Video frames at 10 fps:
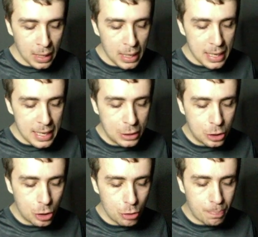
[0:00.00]
is
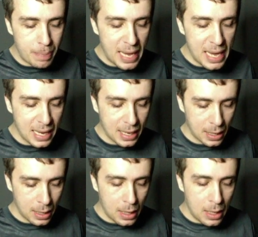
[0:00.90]
you pick
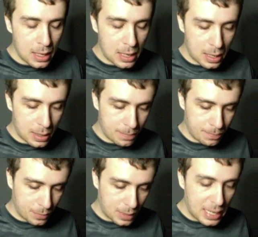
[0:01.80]
um,
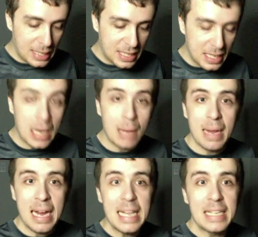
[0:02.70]
a decomp
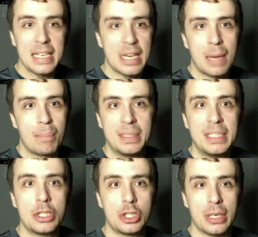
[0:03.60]
any
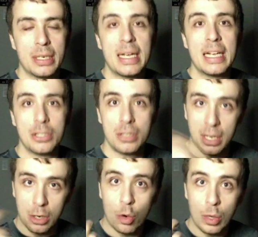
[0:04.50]
decomposition in
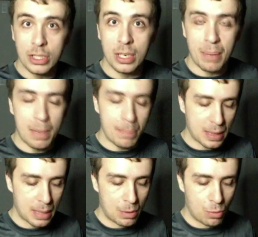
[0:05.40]
according to the pumping lemma
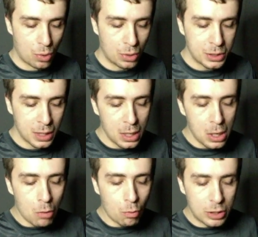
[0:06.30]
rules,
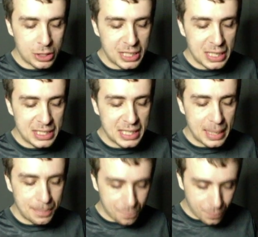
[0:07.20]
which says that
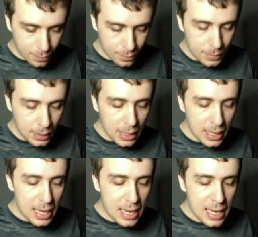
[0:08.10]

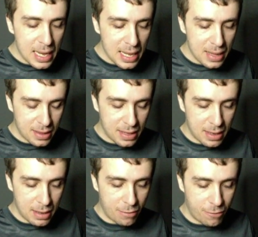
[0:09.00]
uh,
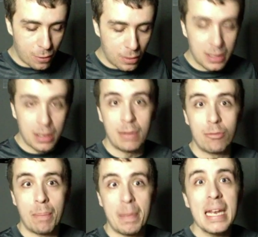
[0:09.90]
the the
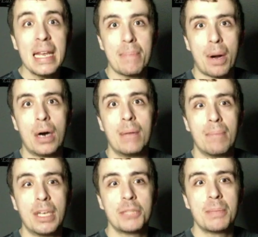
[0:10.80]
repeating part
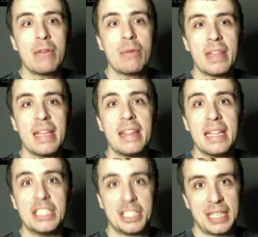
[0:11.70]
must be within
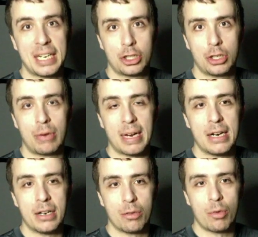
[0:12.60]
this section right here, the
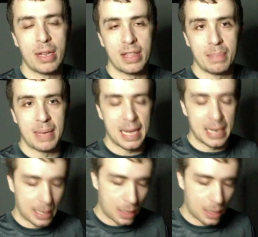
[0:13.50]
one at the beginning.